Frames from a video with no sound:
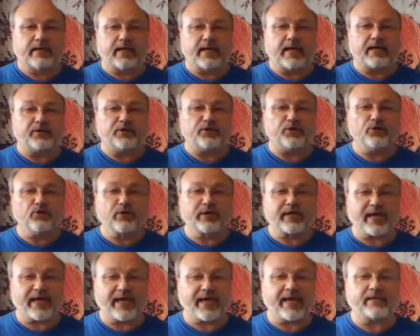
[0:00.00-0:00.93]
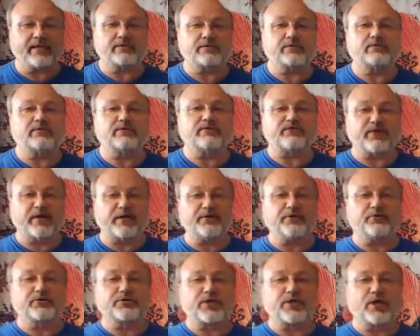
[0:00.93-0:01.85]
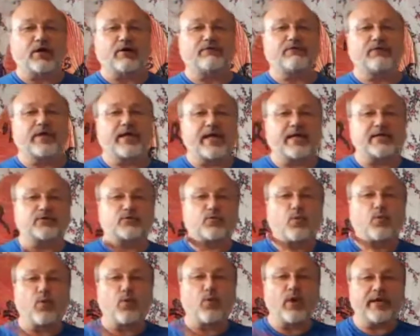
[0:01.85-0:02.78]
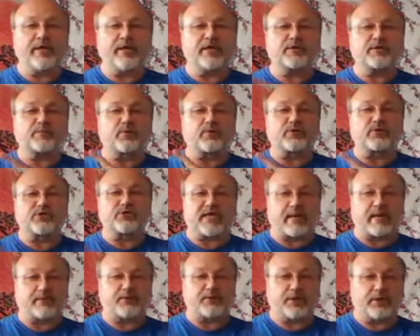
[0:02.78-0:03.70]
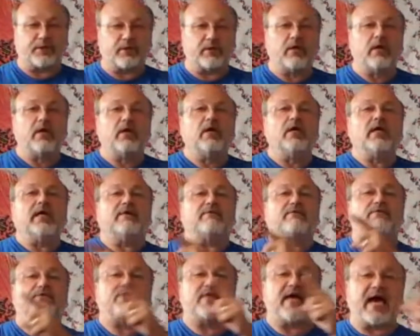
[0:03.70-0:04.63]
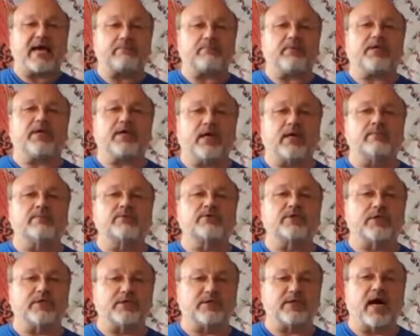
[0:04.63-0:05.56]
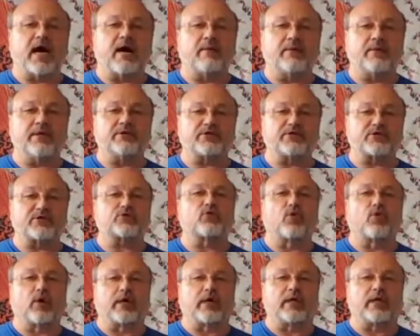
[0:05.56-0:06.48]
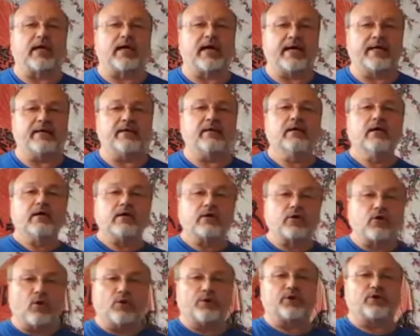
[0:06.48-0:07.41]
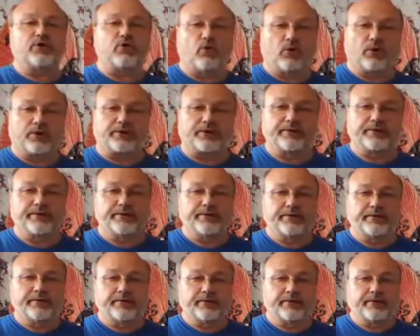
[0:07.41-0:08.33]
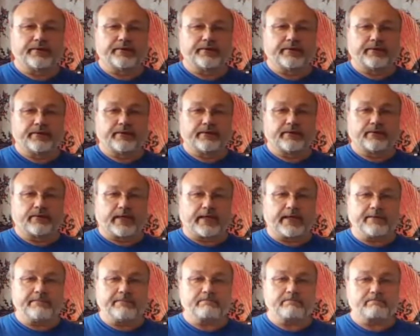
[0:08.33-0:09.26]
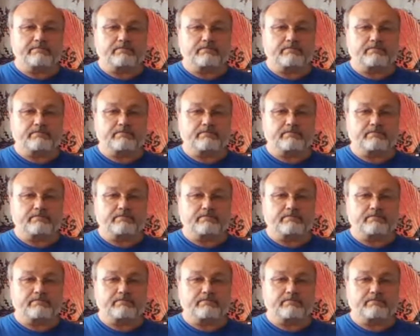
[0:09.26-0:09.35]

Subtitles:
And you can't defend yourself against witness perception if that becomes the dominant storyline going to court. Right?